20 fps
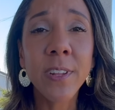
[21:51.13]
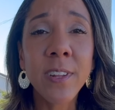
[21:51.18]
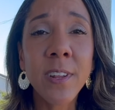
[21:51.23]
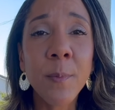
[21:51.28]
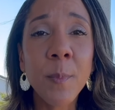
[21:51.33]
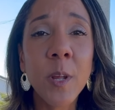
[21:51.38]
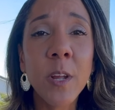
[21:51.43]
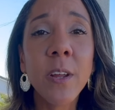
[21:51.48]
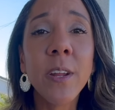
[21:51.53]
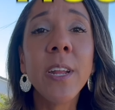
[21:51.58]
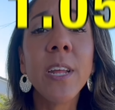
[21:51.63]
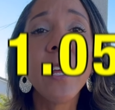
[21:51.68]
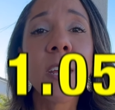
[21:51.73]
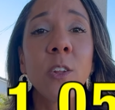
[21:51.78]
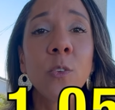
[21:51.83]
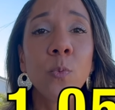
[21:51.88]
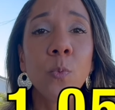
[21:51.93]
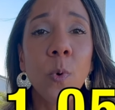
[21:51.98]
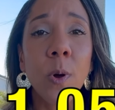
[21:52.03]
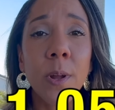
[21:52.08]
this community
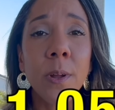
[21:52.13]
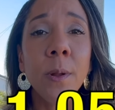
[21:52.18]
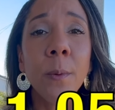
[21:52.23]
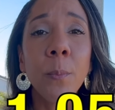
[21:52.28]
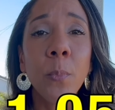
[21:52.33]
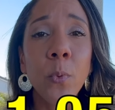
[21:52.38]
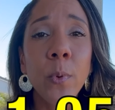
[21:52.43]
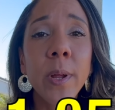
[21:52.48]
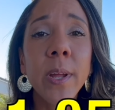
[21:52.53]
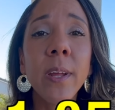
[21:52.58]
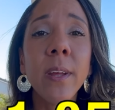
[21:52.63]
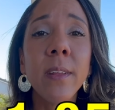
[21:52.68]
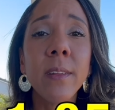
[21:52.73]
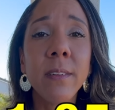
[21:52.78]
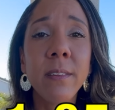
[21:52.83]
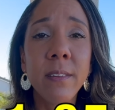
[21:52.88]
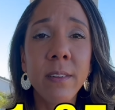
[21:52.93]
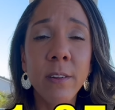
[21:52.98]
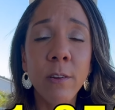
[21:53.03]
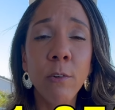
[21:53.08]
is
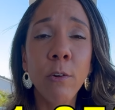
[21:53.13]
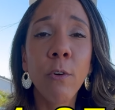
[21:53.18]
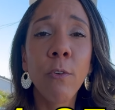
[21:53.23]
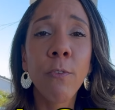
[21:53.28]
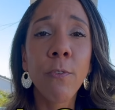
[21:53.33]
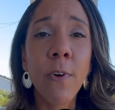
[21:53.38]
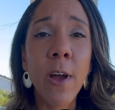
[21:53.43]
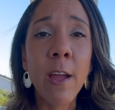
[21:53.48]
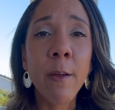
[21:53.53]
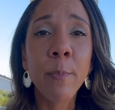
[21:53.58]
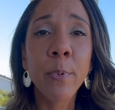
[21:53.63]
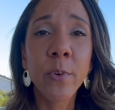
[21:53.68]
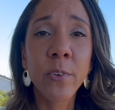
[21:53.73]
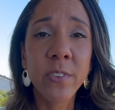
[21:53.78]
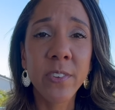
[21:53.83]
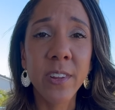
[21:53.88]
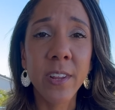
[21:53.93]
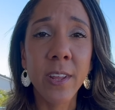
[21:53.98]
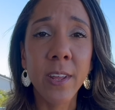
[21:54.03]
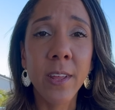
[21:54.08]

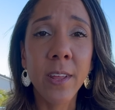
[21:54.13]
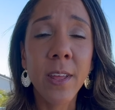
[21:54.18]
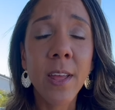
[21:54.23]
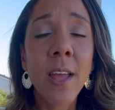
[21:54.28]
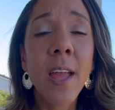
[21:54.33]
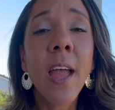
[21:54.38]
1.05%.